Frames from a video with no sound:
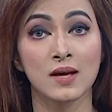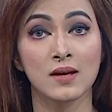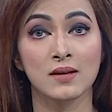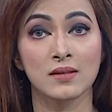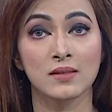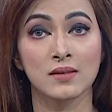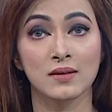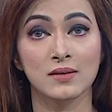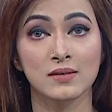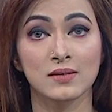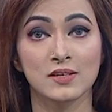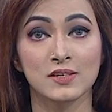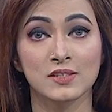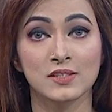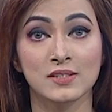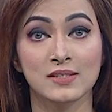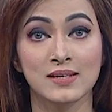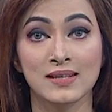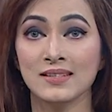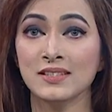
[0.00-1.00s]
The
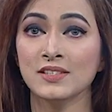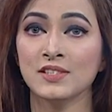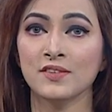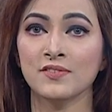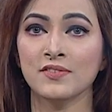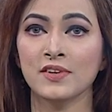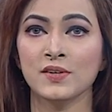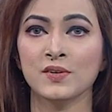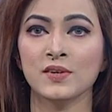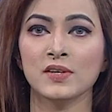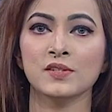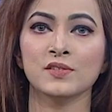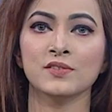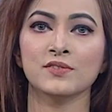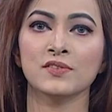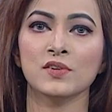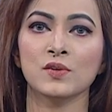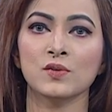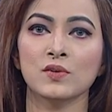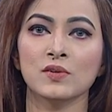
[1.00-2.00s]
Indian Delta variant
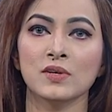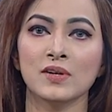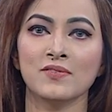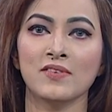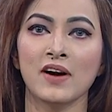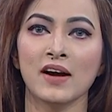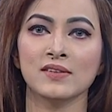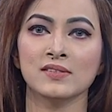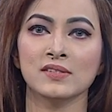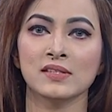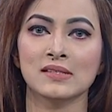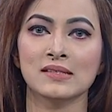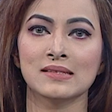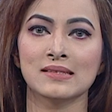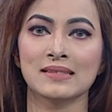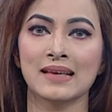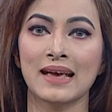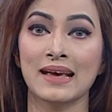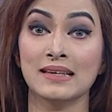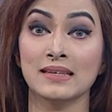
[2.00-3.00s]
of coronavirus is
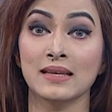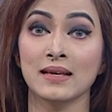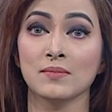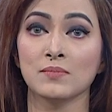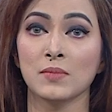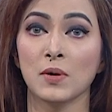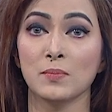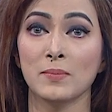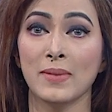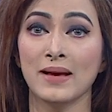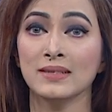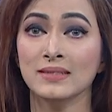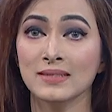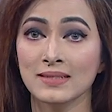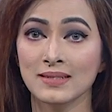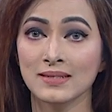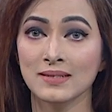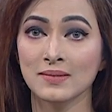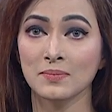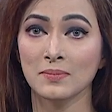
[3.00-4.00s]
gaining
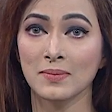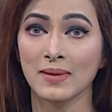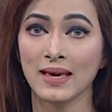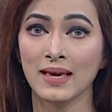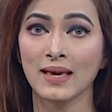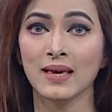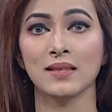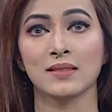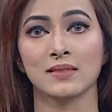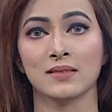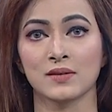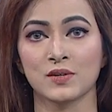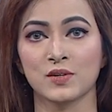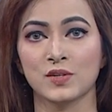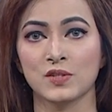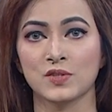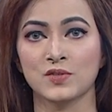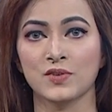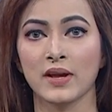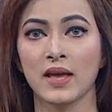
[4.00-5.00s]
momentum in the
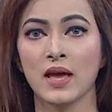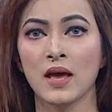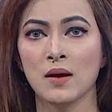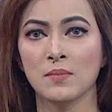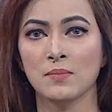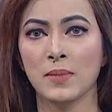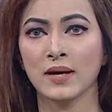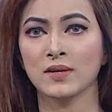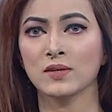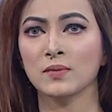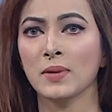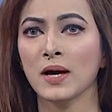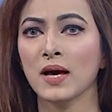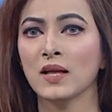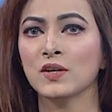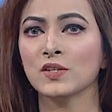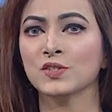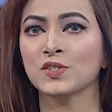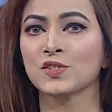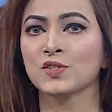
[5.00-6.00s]
country.
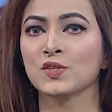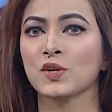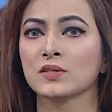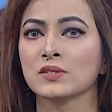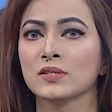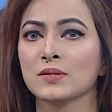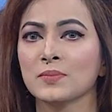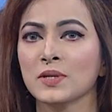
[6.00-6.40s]
Microbiologist Dr.